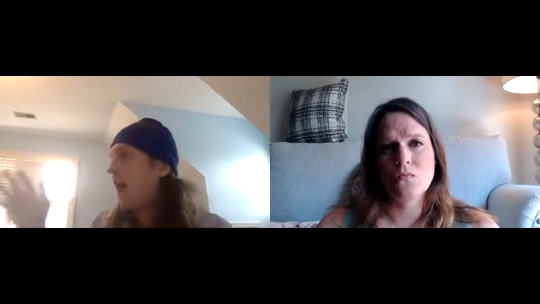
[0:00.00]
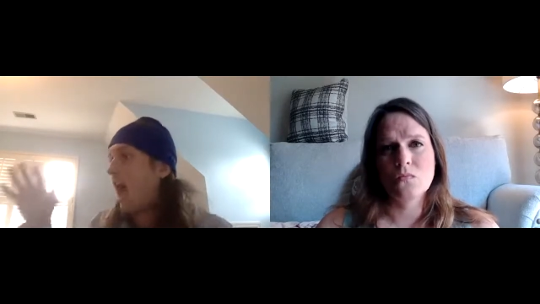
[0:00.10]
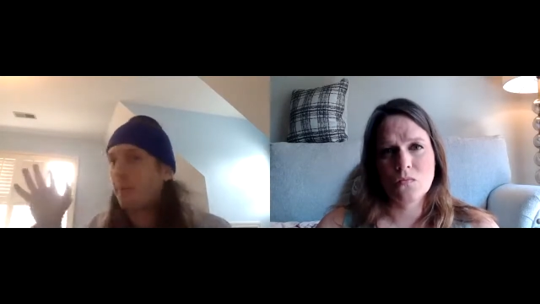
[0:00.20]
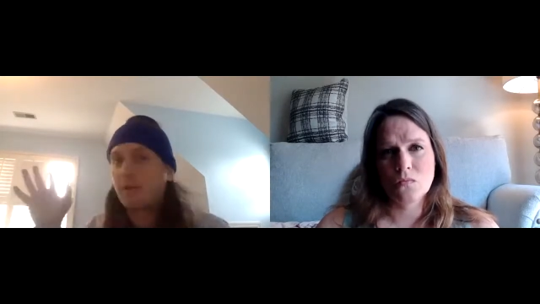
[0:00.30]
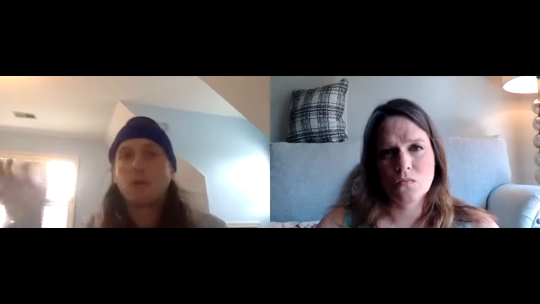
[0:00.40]

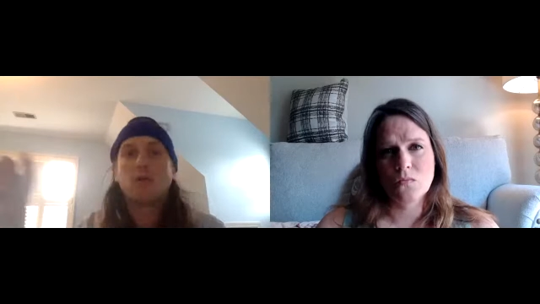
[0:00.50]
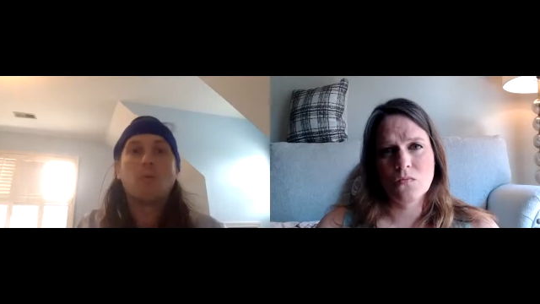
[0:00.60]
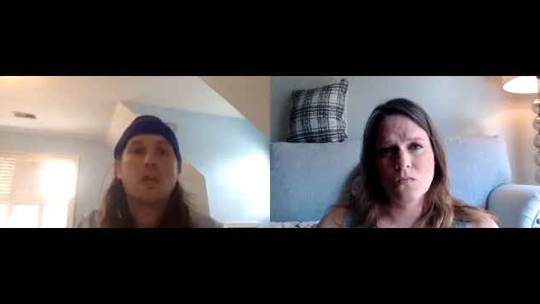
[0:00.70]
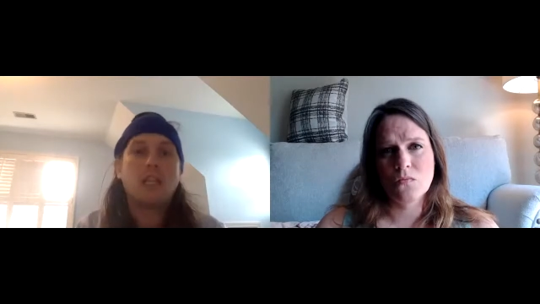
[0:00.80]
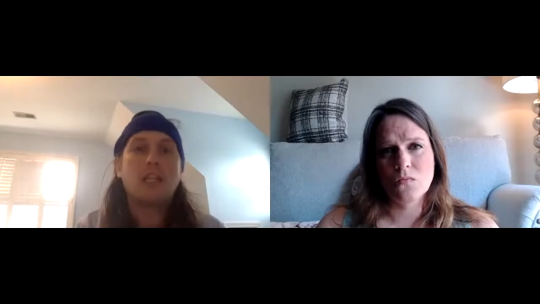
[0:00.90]
Speaker 1: I'm going to
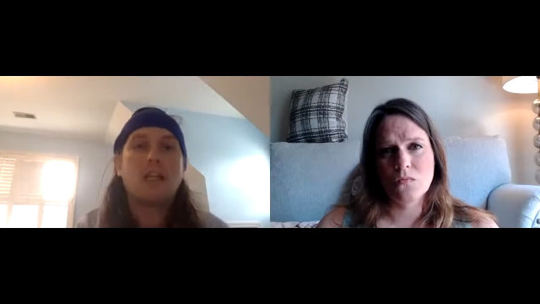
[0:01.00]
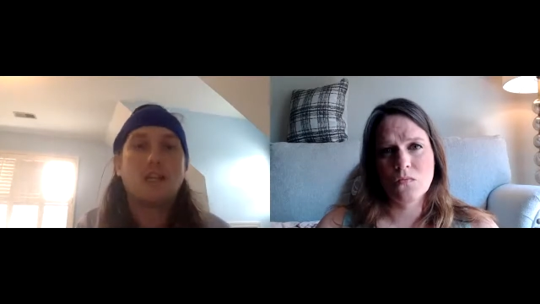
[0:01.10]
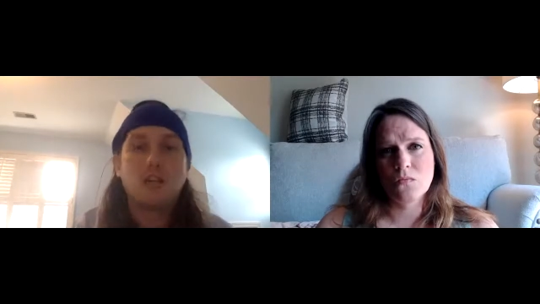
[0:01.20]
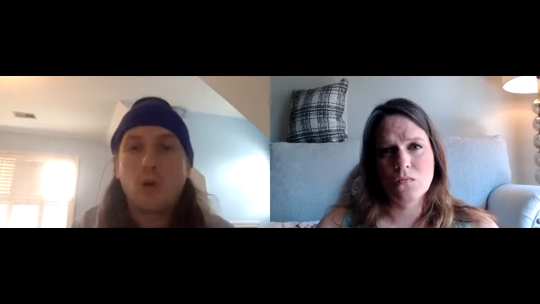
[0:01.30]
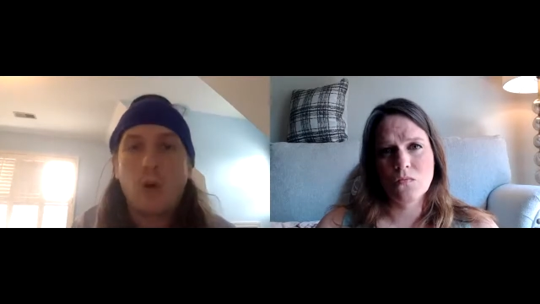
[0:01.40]
really
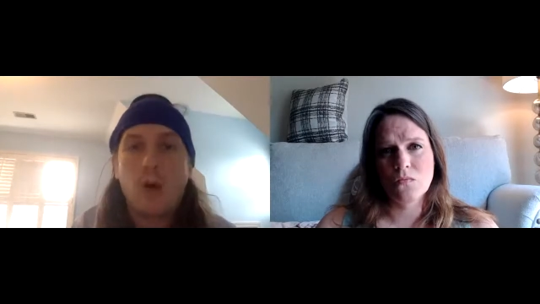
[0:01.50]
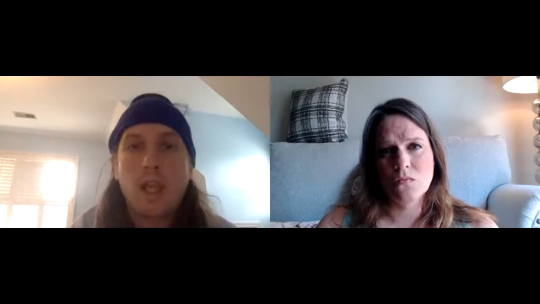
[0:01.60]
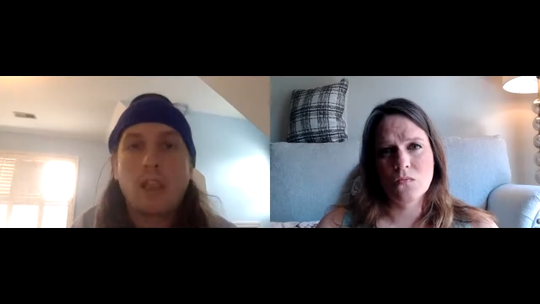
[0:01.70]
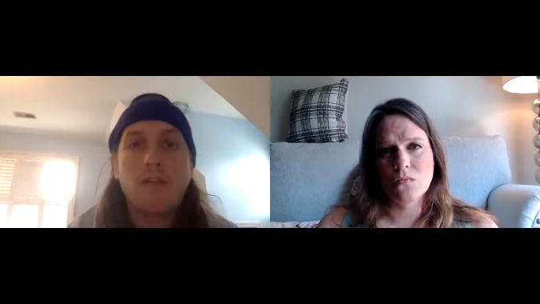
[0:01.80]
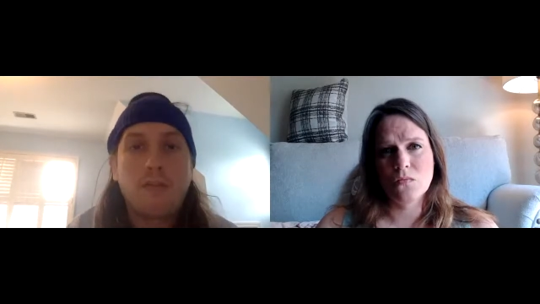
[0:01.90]

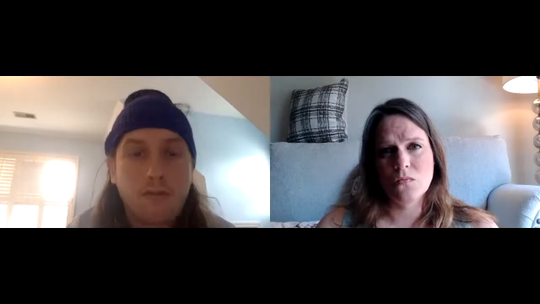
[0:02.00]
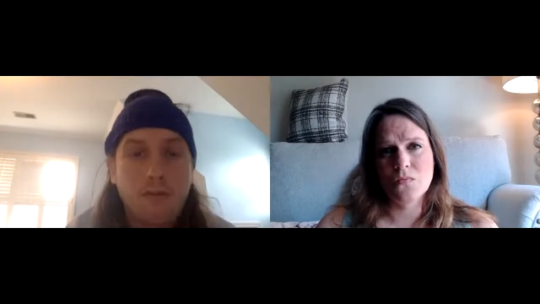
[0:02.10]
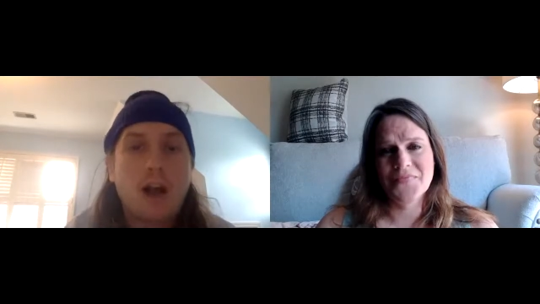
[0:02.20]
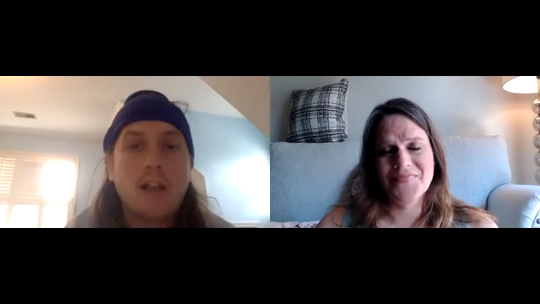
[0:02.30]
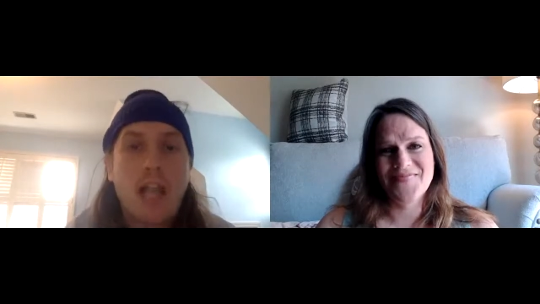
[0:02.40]
enjoy the
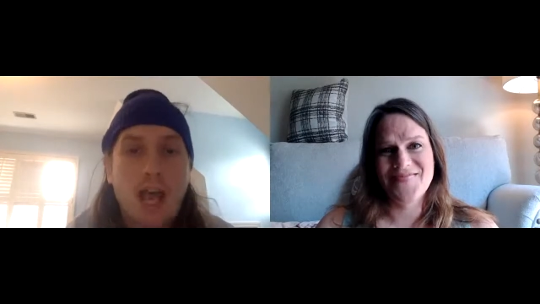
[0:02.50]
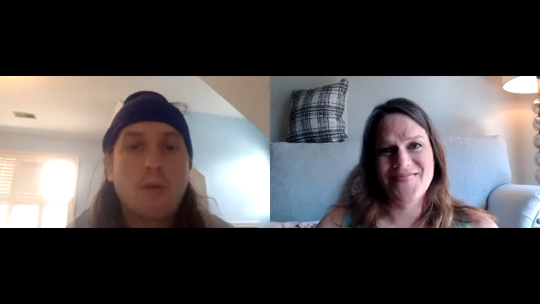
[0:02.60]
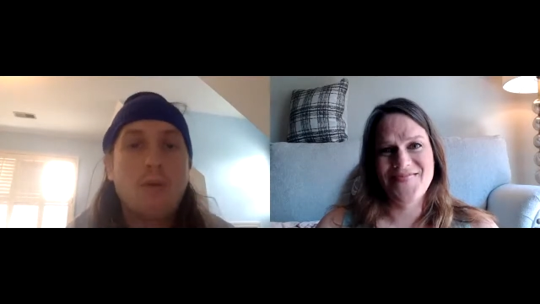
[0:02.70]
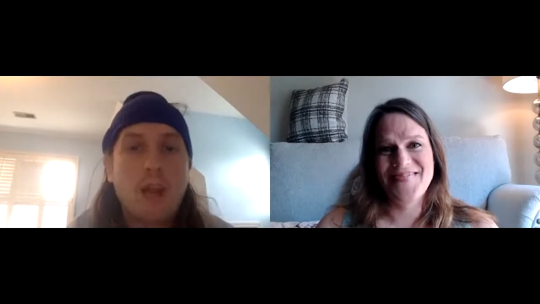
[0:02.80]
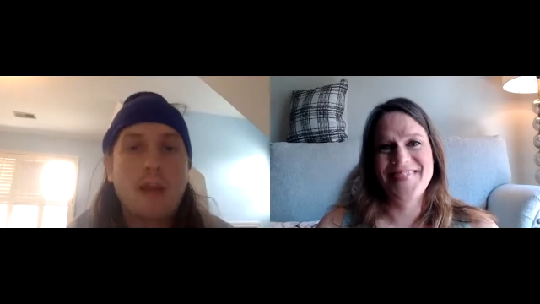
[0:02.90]
fuck out
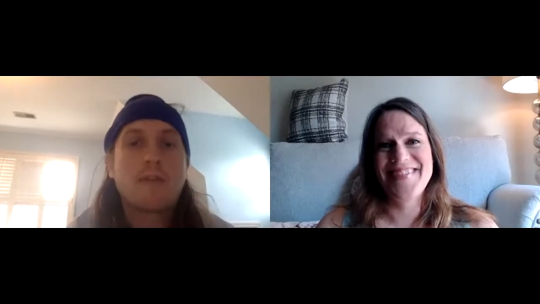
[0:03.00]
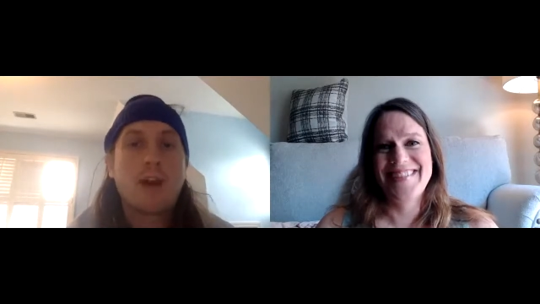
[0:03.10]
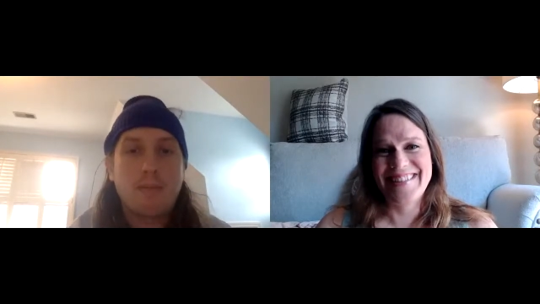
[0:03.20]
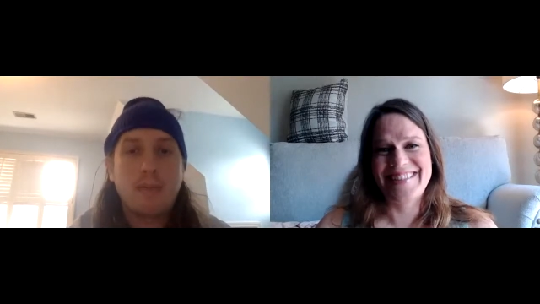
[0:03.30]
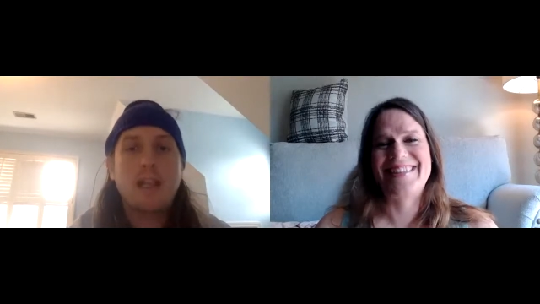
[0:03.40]
of whatever
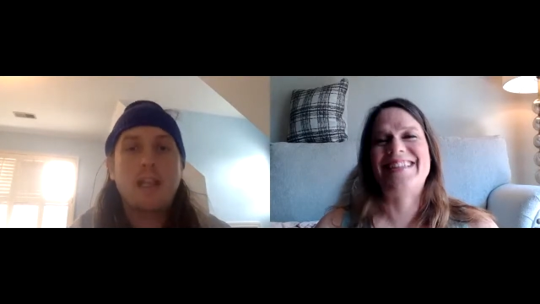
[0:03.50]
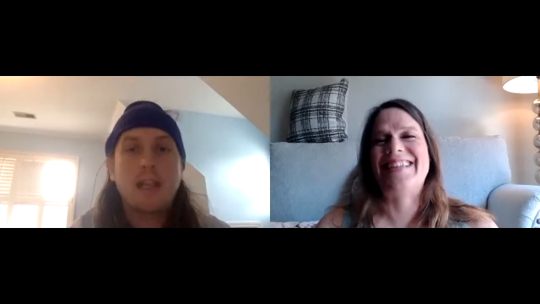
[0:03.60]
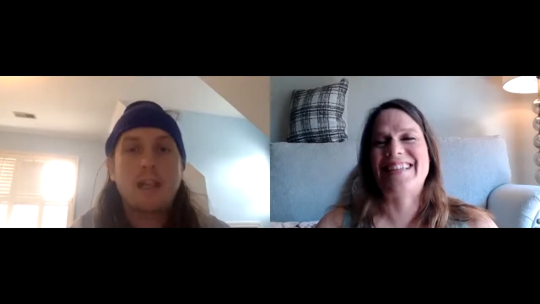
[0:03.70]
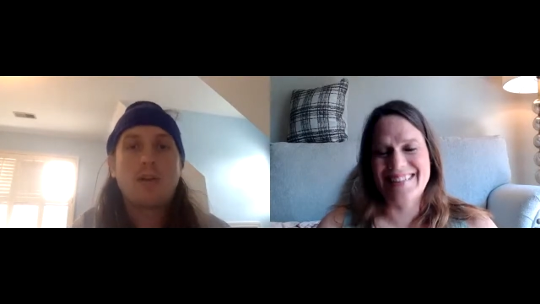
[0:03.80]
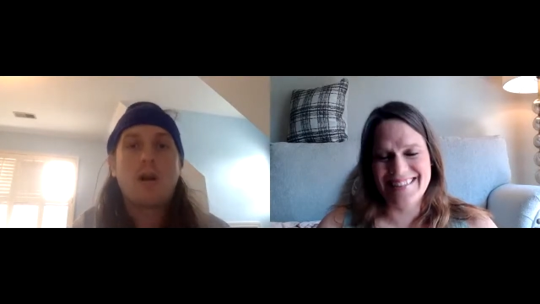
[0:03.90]
I'm eating,
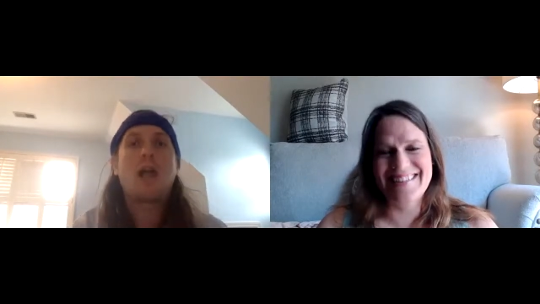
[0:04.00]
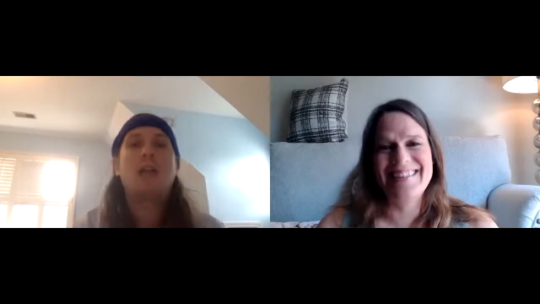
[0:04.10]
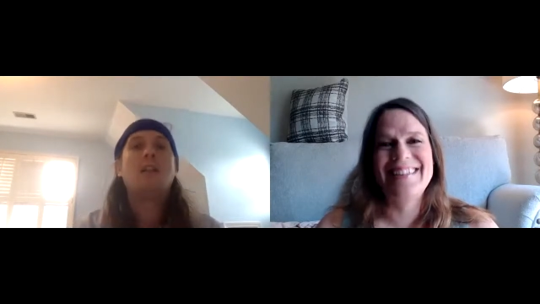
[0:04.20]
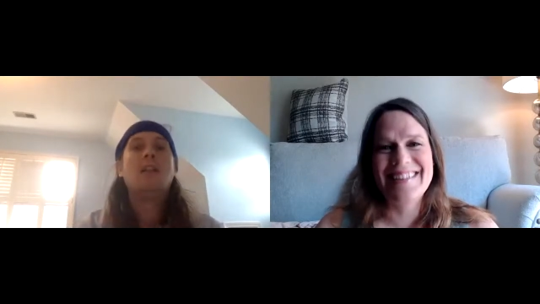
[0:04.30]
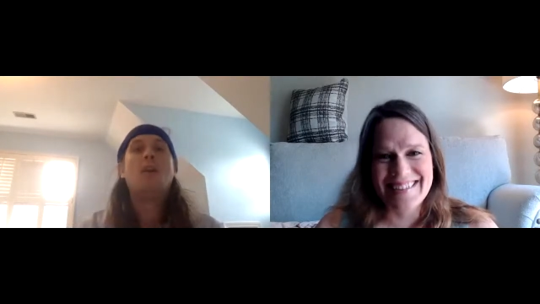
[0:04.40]

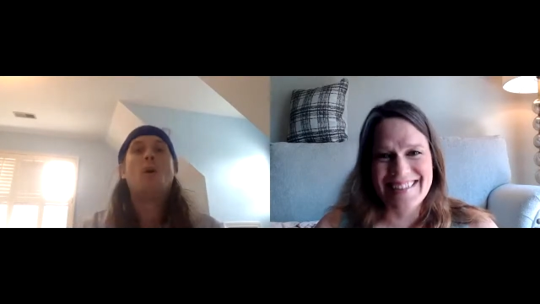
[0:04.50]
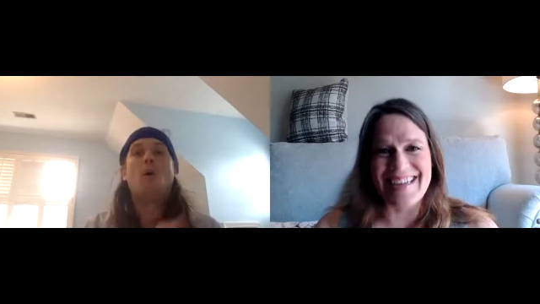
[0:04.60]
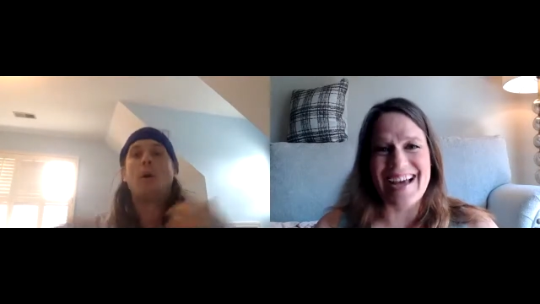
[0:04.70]
right? Or